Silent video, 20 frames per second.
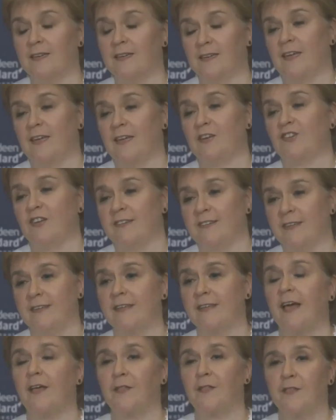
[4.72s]

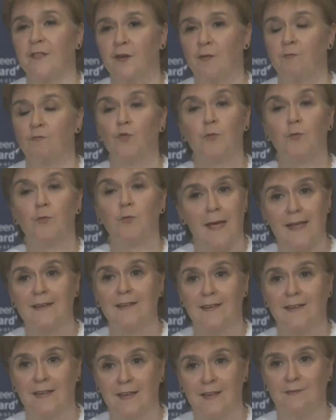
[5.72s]
interestingly, I think there are more
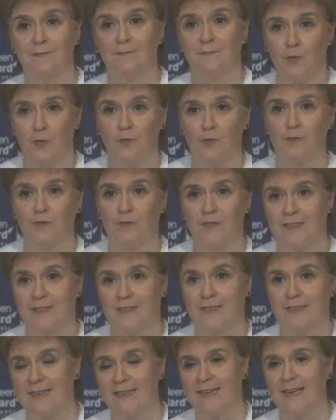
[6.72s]
men involved in
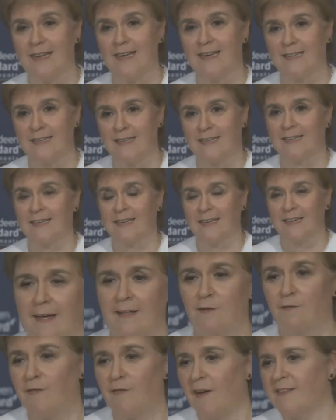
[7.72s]
attending.
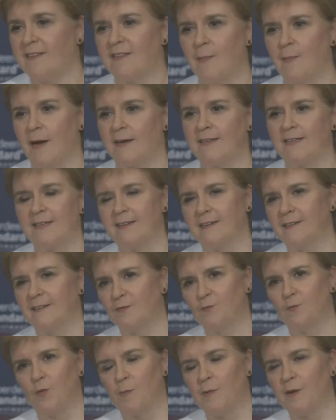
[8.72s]
The fact of the matter
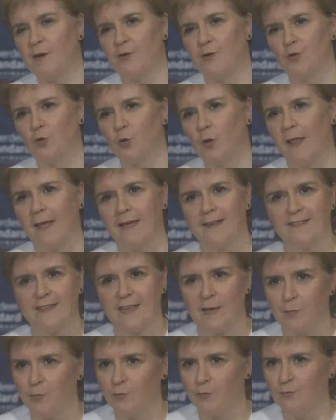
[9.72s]
is, women are no less
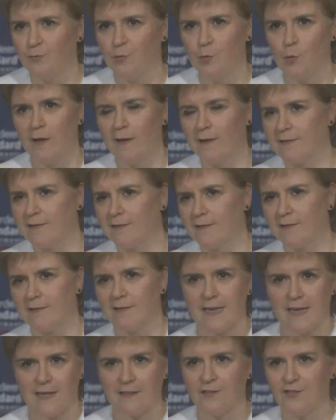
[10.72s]
able, no less
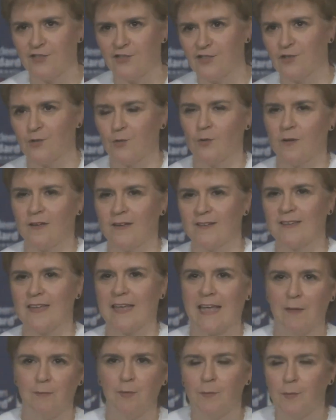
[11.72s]
intelligent, no less
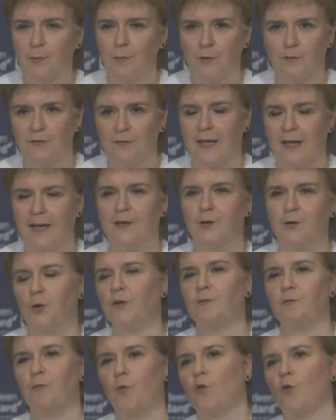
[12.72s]
capable of getting on
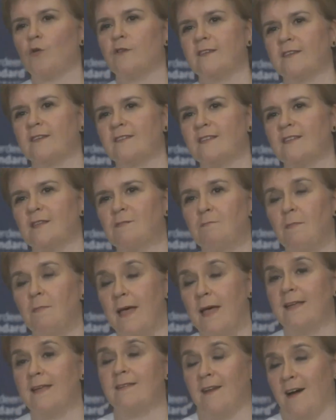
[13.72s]
in politics than
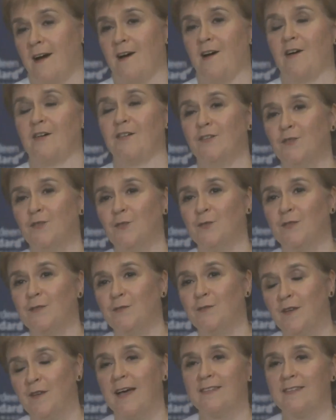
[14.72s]
men are. So the
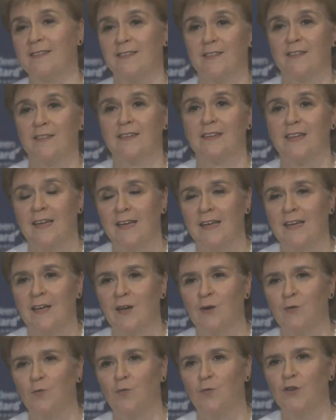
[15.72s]
fact that
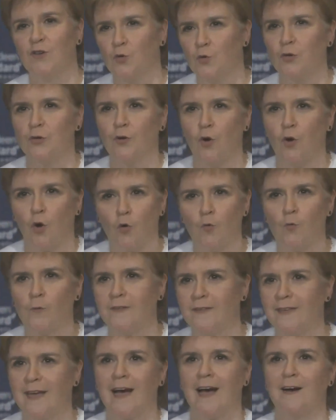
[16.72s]
we don't always
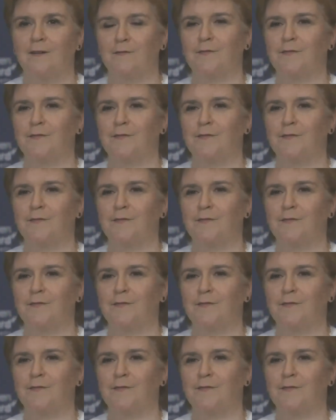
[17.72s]
have,